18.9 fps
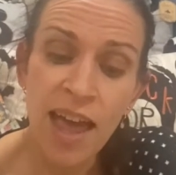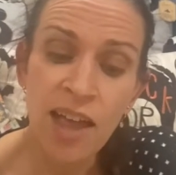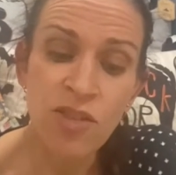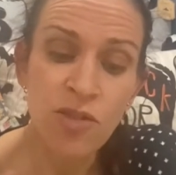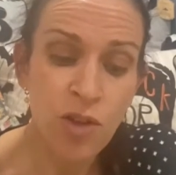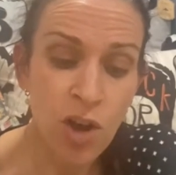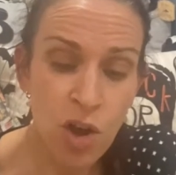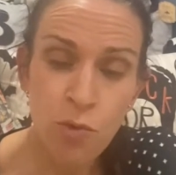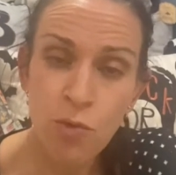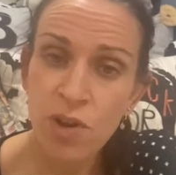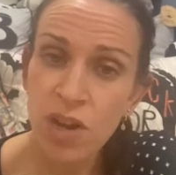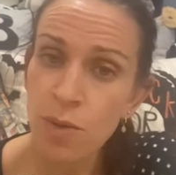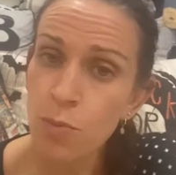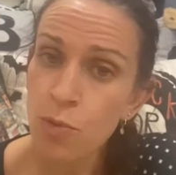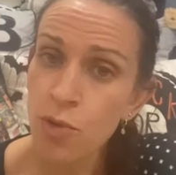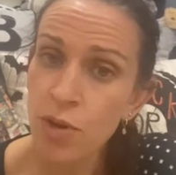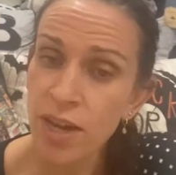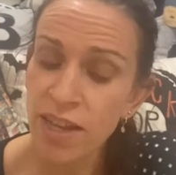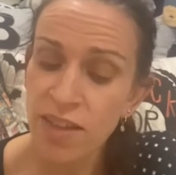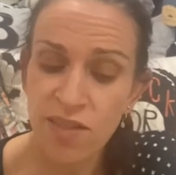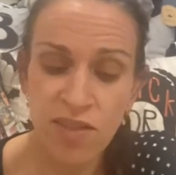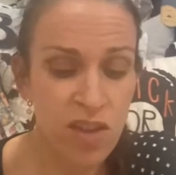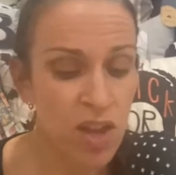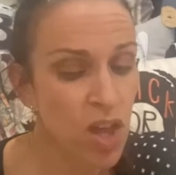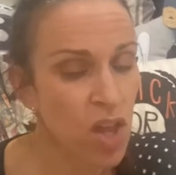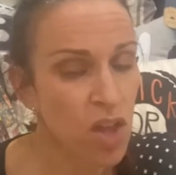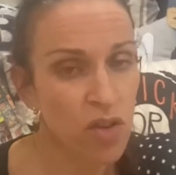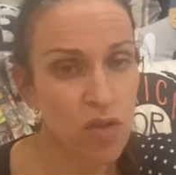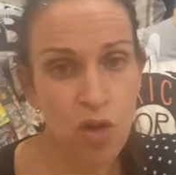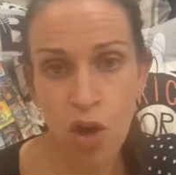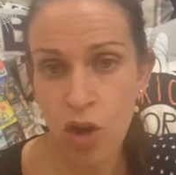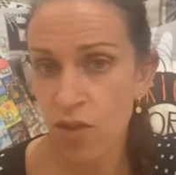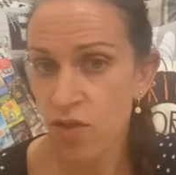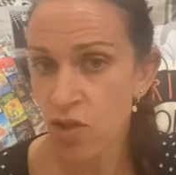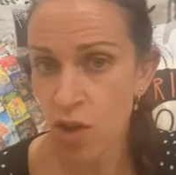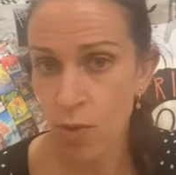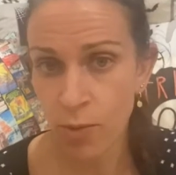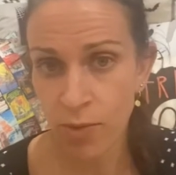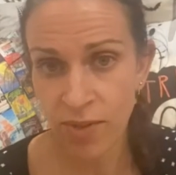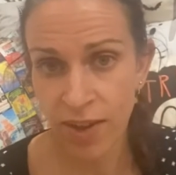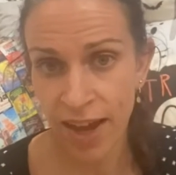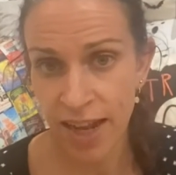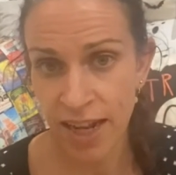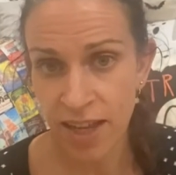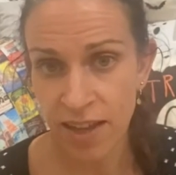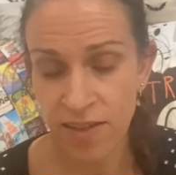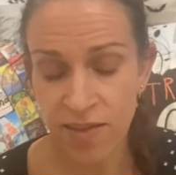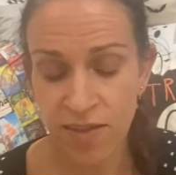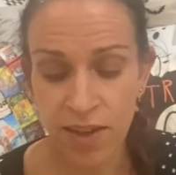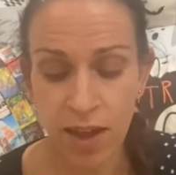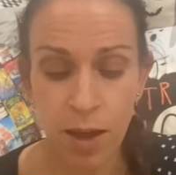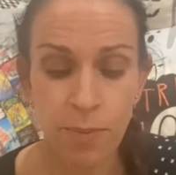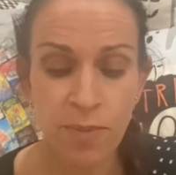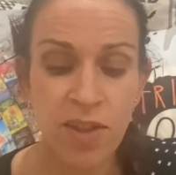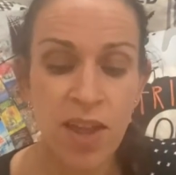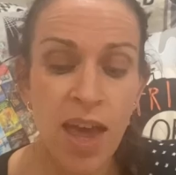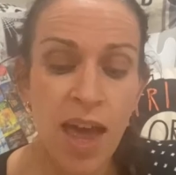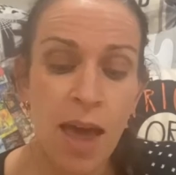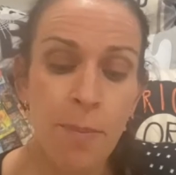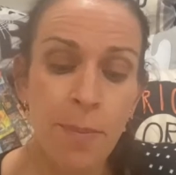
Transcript: no reprints, no simultaneous subs.